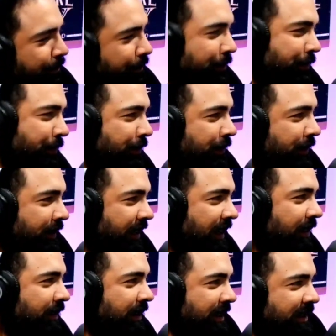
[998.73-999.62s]

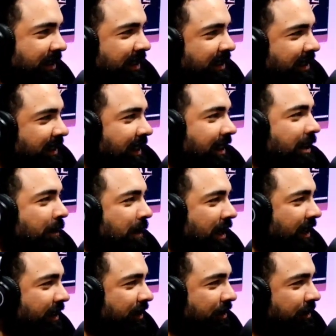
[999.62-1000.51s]
it's like,
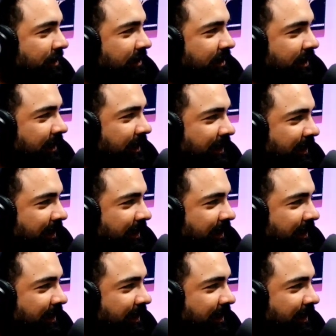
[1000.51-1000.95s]
come on, dude.